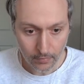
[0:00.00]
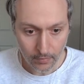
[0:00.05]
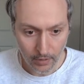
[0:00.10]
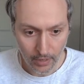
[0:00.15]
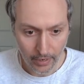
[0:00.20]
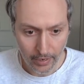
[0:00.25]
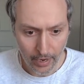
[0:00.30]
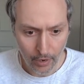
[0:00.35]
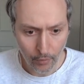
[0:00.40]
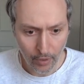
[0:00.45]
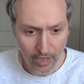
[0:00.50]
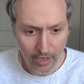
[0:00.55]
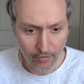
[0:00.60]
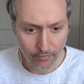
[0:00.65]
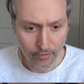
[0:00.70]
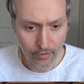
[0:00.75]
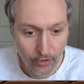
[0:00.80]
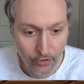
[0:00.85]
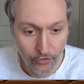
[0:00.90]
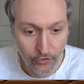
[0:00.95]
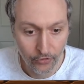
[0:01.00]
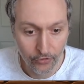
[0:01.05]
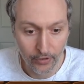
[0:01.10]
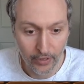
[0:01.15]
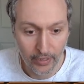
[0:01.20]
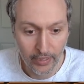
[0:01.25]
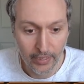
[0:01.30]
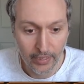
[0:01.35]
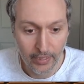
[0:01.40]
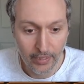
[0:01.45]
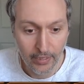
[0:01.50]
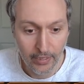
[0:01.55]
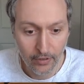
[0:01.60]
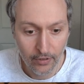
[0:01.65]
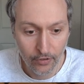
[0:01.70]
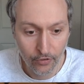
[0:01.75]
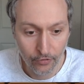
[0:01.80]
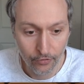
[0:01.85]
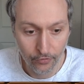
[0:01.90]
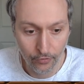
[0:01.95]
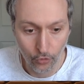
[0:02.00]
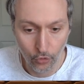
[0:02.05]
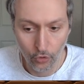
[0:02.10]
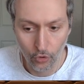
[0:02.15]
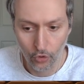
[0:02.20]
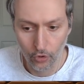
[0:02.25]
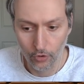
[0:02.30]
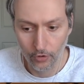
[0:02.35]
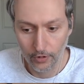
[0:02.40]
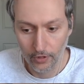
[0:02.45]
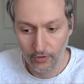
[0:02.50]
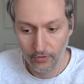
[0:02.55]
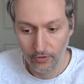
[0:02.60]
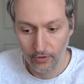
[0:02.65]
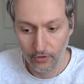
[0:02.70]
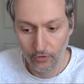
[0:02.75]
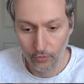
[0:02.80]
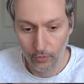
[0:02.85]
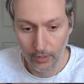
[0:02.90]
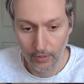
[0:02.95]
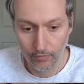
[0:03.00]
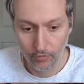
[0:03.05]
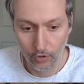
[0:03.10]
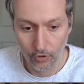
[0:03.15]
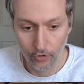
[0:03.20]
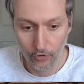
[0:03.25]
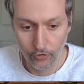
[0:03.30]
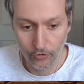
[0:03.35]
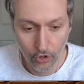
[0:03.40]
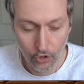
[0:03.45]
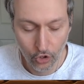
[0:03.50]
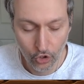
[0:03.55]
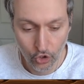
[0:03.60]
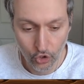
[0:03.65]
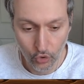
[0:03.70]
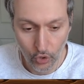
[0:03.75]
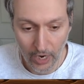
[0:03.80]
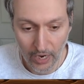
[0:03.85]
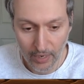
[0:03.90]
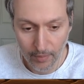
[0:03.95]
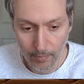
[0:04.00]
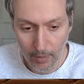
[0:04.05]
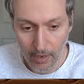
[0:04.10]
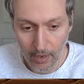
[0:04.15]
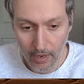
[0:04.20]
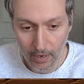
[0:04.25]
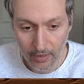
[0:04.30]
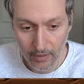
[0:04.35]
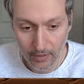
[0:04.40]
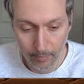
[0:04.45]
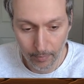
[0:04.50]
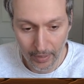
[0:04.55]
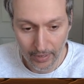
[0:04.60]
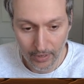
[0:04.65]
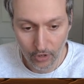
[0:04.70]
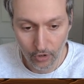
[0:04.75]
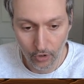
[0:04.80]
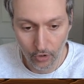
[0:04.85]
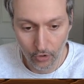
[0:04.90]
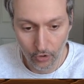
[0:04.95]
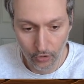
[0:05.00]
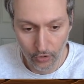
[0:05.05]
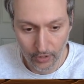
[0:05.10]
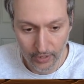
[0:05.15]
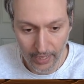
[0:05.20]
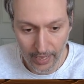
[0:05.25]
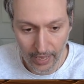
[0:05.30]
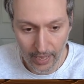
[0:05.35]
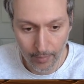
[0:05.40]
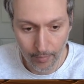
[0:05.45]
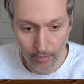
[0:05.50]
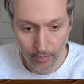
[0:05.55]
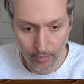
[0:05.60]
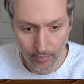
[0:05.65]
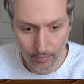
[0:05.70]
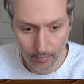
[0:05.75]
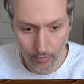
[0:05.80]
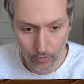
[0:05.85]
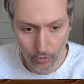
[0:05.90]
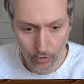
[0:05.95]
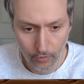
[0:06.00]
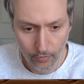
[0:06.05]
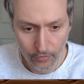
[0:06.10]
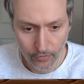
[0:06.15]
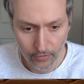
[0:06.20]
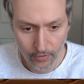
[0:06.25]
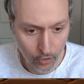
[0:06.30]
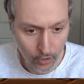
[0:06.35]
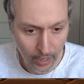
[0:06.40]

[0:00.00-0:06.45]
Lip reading: Now we have c4. This is one of those trademark Benko Gambit moves.